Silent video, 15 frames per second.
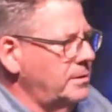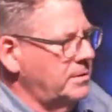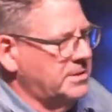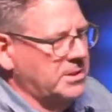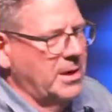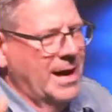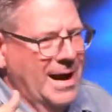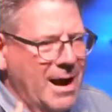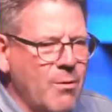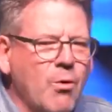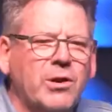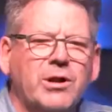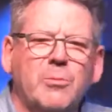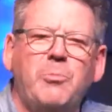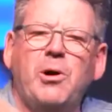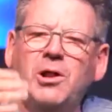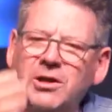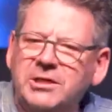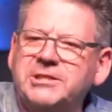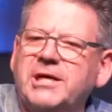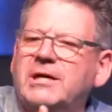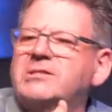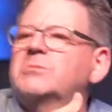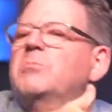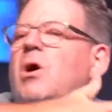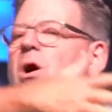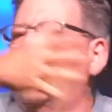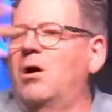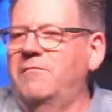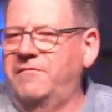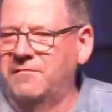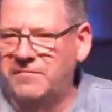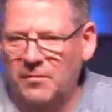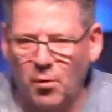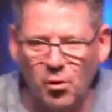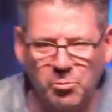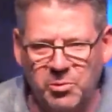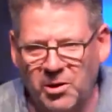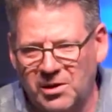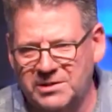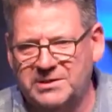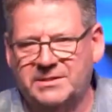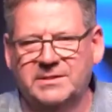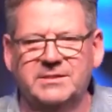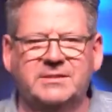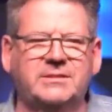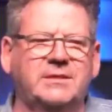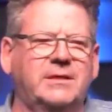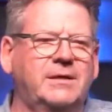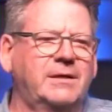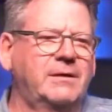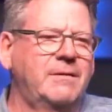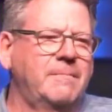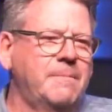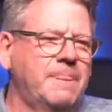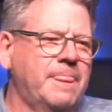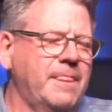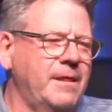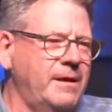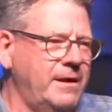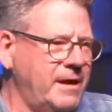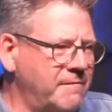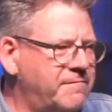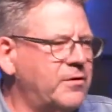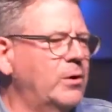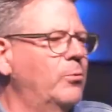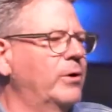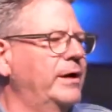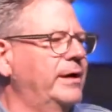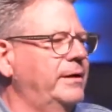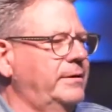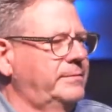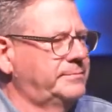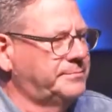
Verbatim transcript: So I want to apologize on behalf of all pastors everywhere.